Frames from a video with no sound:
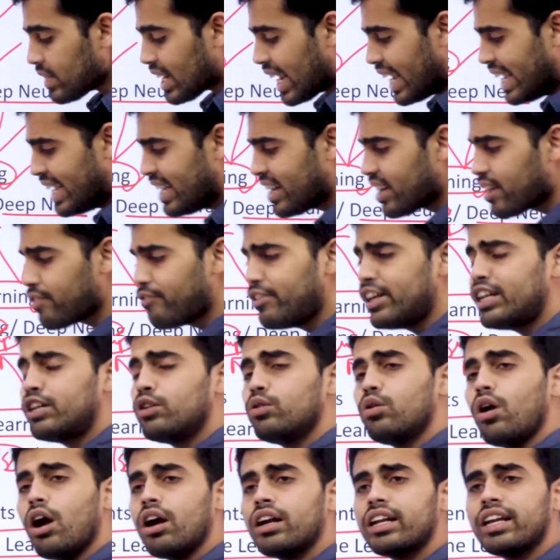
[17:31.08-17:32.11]
here we do
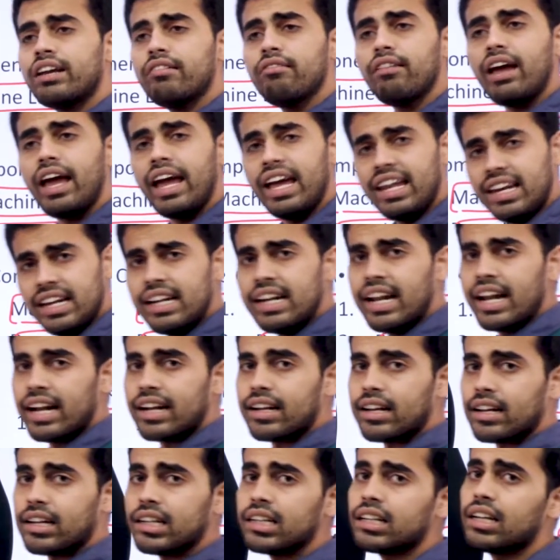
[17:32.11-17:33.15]
not give any
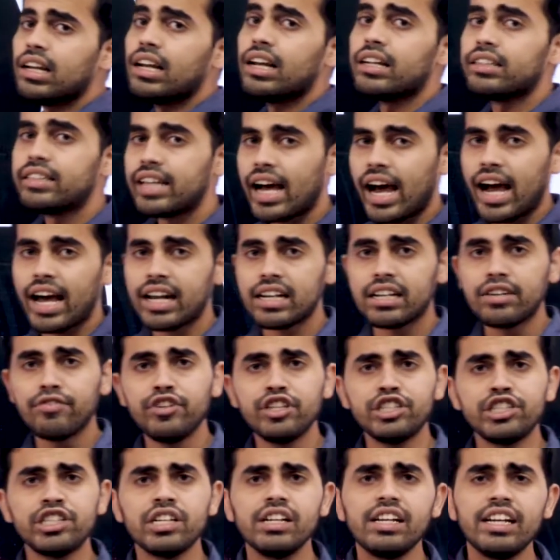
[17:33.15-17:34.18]
data, the
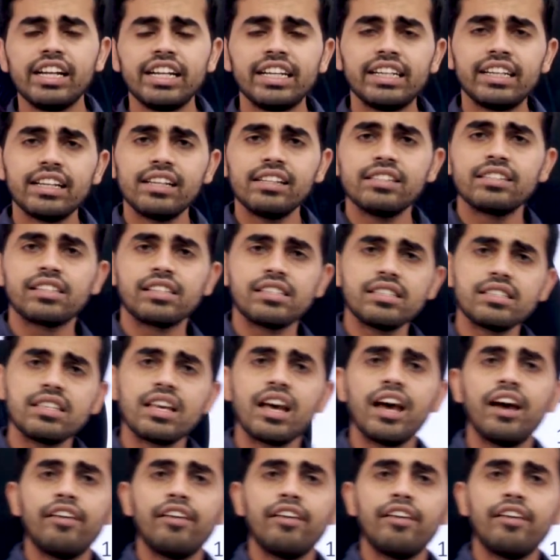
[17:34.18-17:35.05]
artificial intelligence